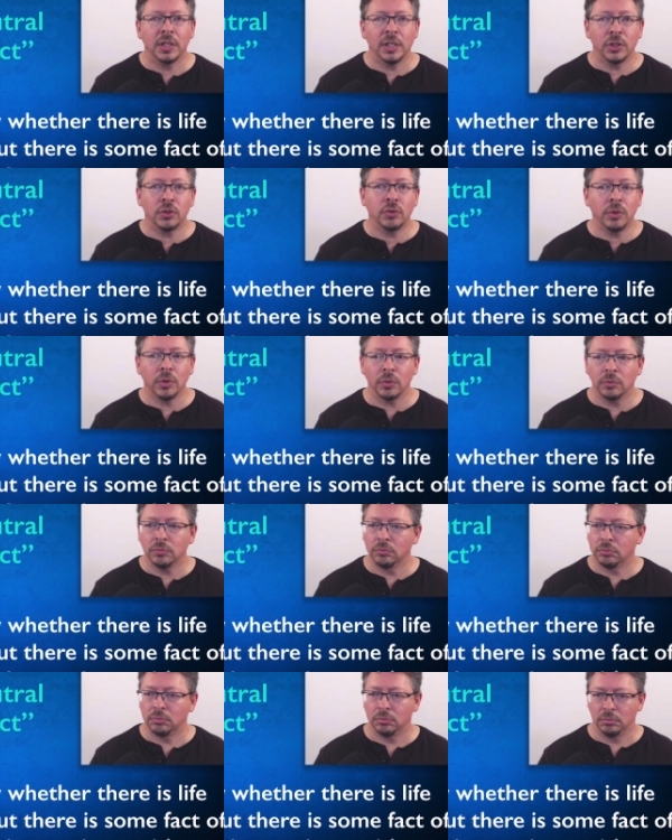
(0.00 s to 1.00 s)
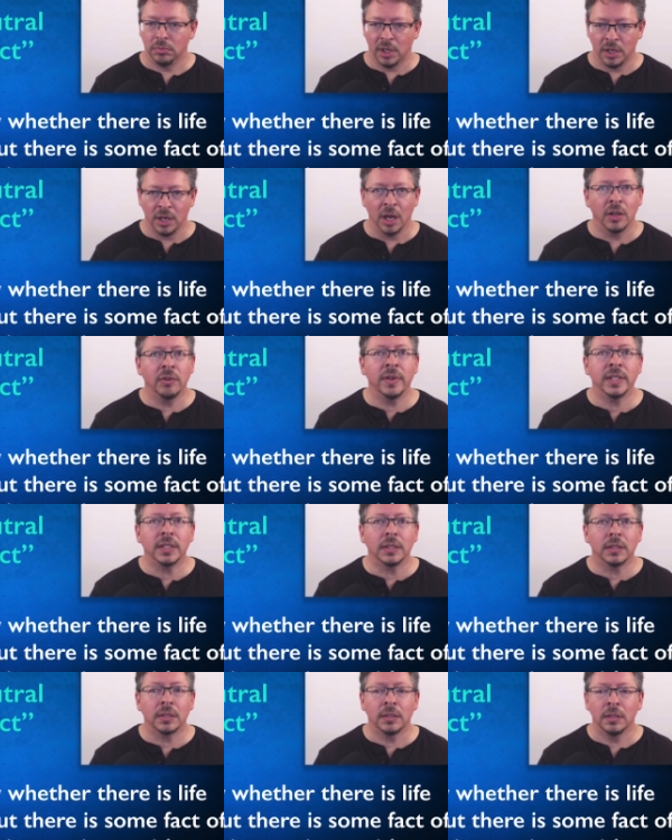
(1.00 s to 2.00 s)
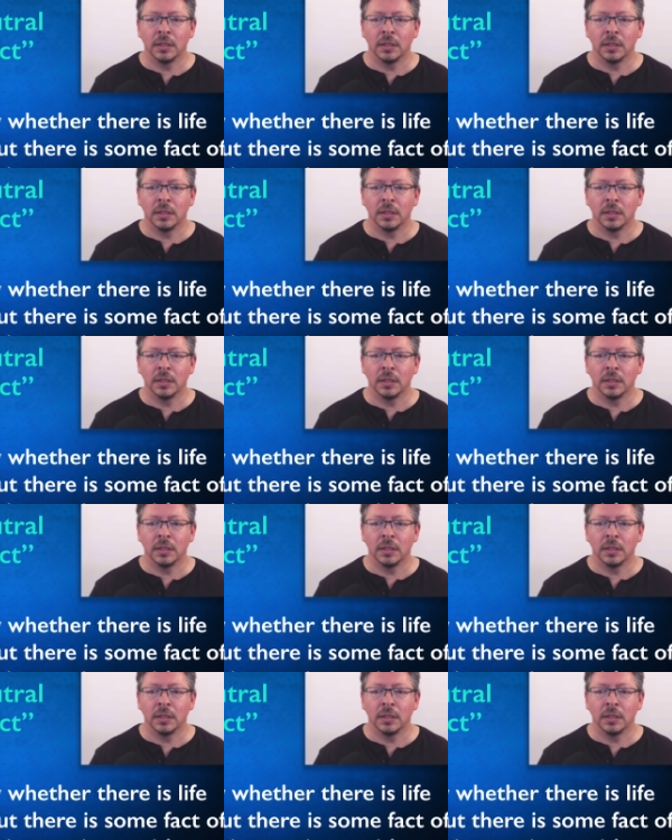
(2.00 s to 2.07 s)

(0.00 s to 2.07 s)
is true and the other isn't.